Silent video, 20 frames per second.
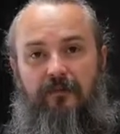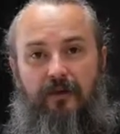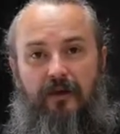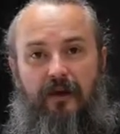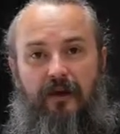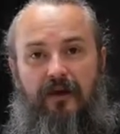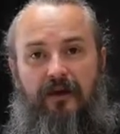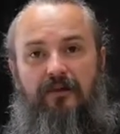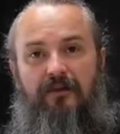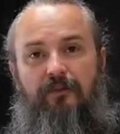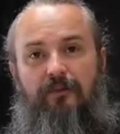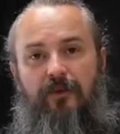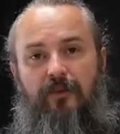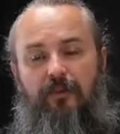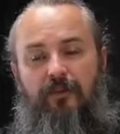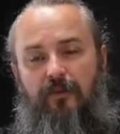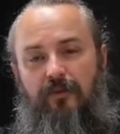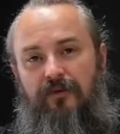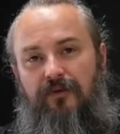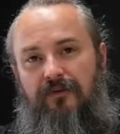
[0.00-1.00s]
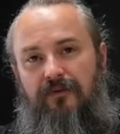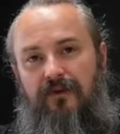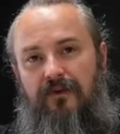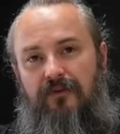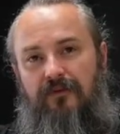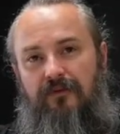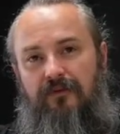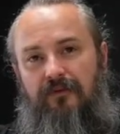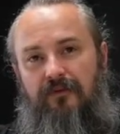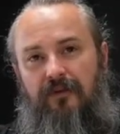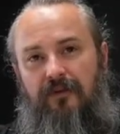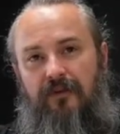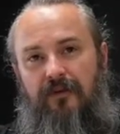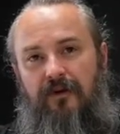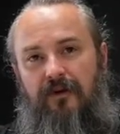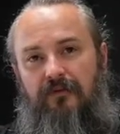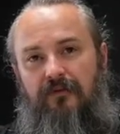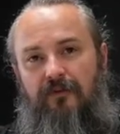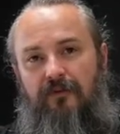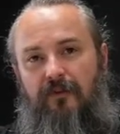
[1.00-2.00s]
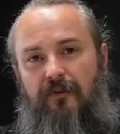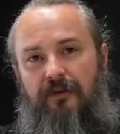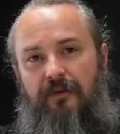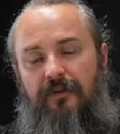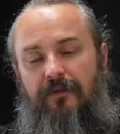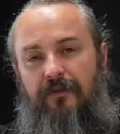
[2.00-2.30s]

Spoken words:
I guess people will start to realize what